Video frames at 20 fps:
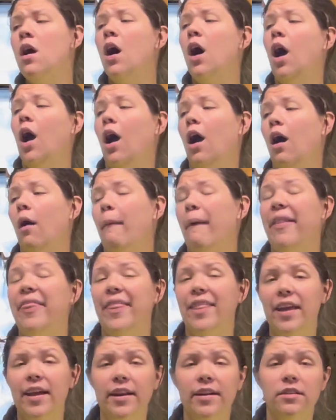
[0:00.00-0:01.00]
And
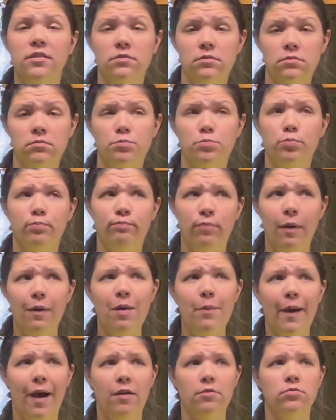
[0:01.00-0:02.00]
then probably
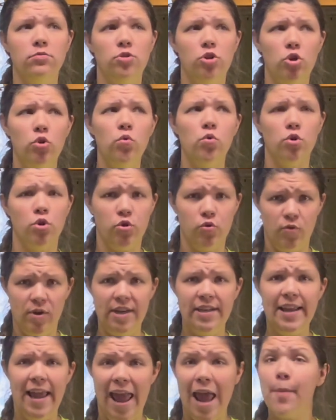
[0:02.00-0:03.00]
about 2 or 3
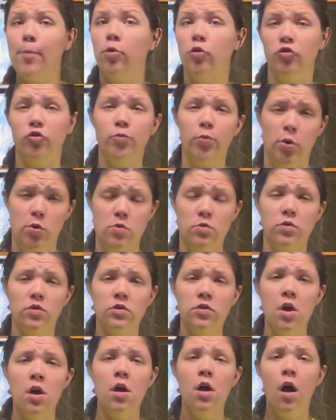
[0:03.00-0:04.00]
tablespoons
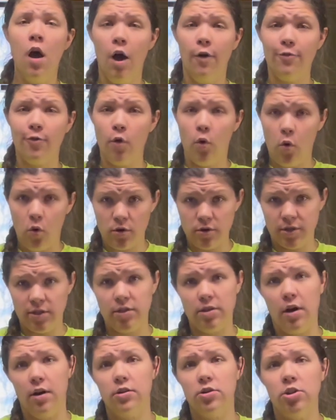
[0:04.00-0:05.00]
of
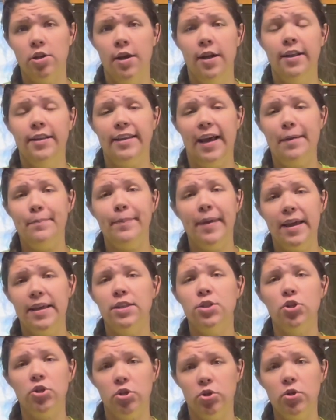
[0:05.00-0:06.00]
cornstarch. That makes
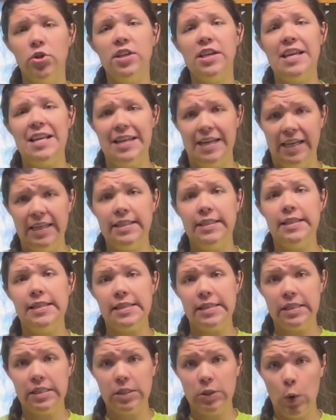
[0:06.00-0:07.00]
your cookie nice and
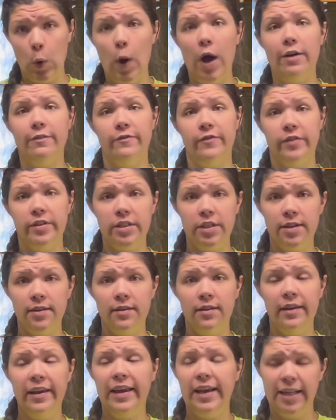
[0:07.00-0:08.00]
soft
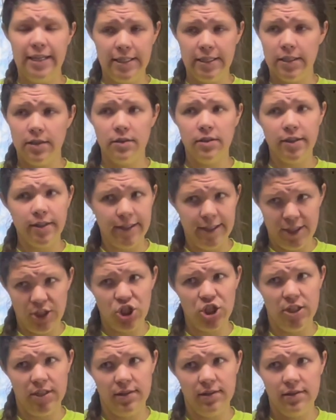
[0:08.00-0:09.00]
and
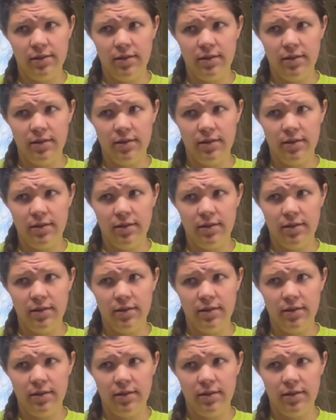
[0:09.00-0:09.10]
delicious.